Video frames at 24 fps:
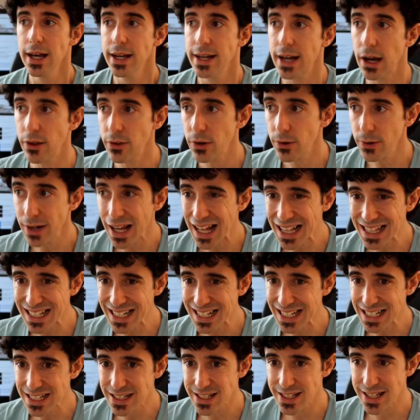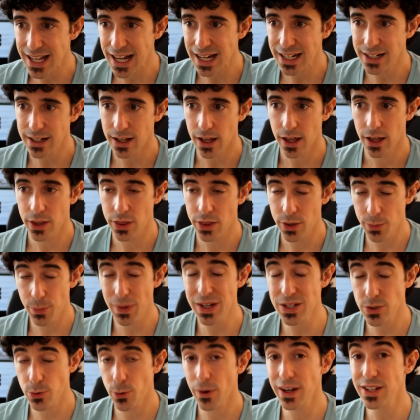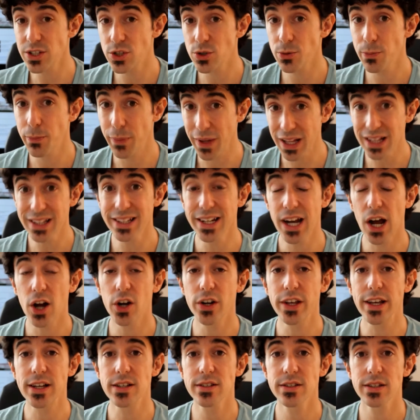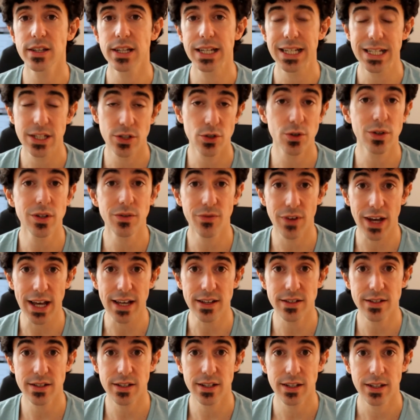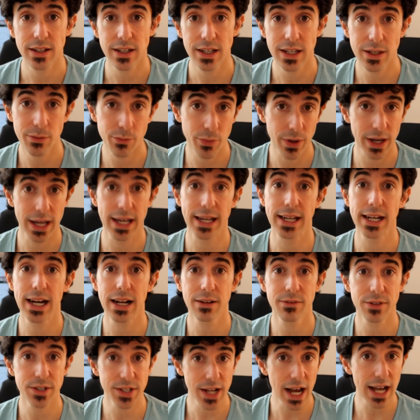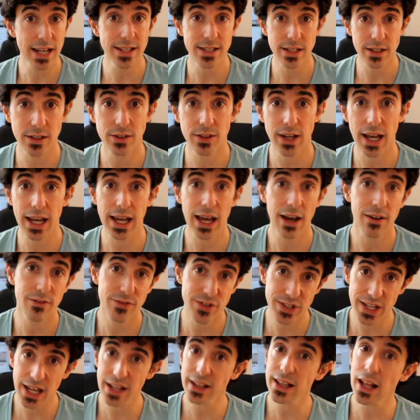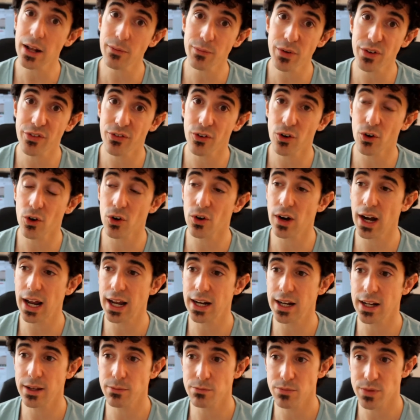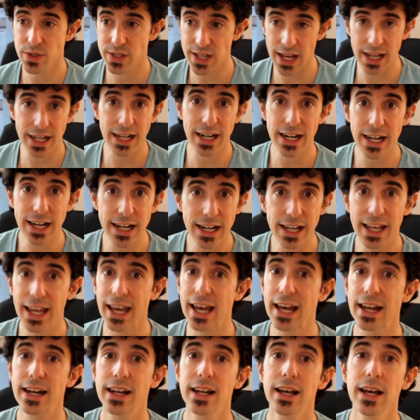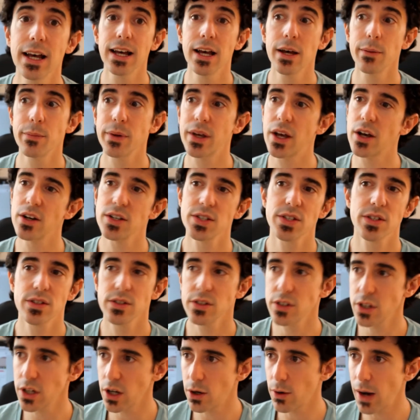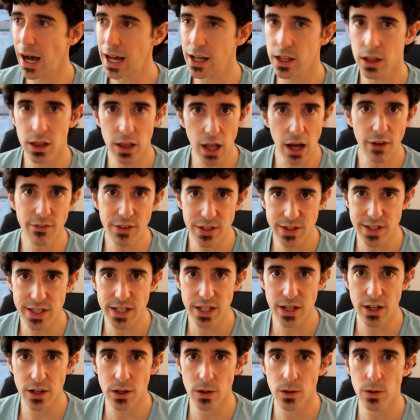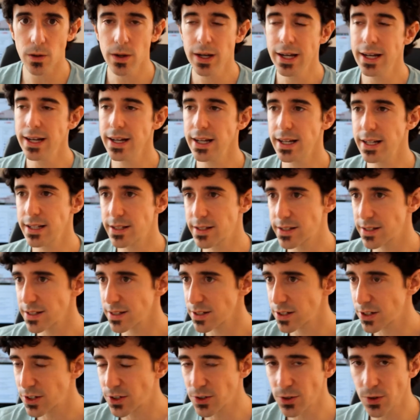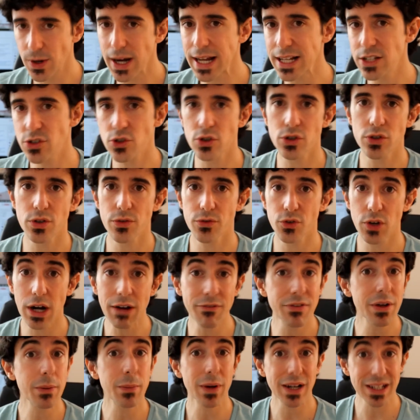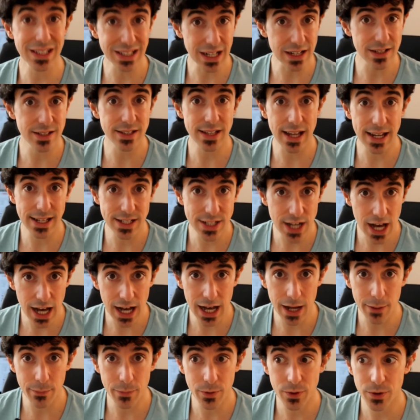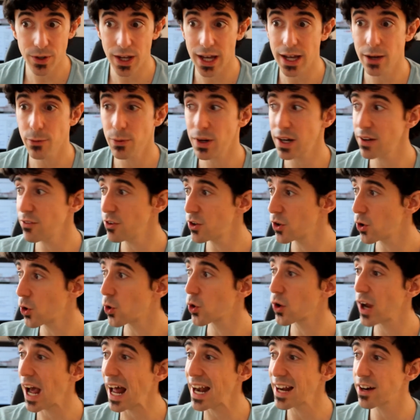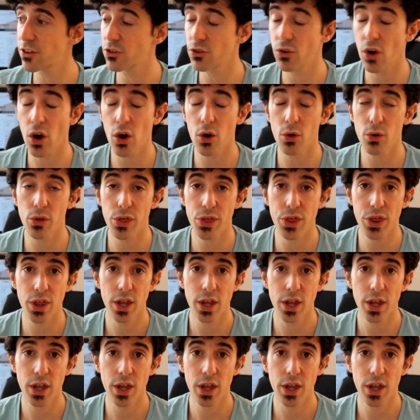Now, the reality is that the best way to build an audience is to invest in paid advertising, okay? I've said that before and I'm saying it again, because you know, I love SEO, it's a great source of traffic, but it does take time, okay? Whatever organic growth